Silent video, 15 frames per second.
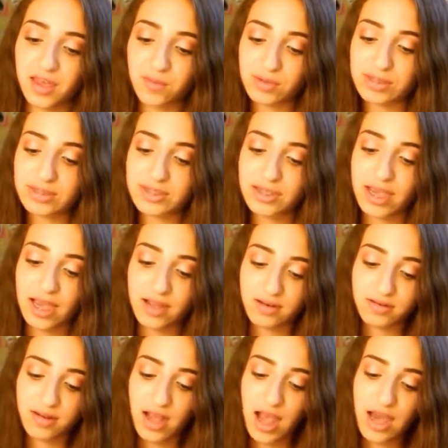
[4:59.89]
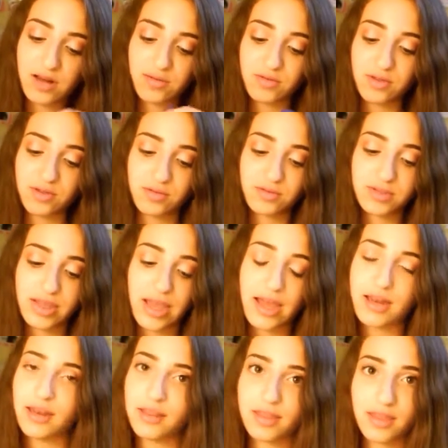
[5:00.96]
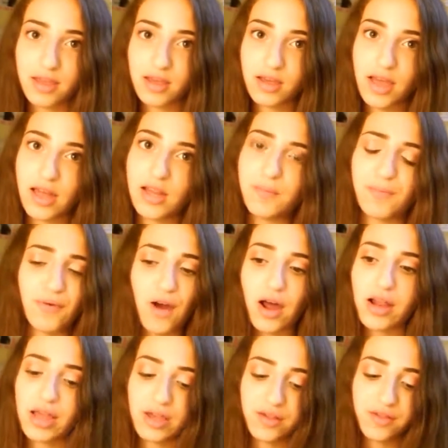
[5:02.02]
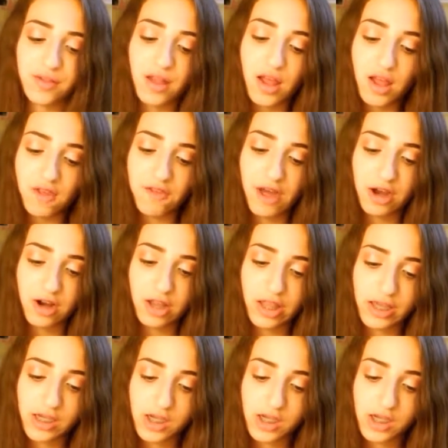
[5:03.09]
And once again, I don't use any products that are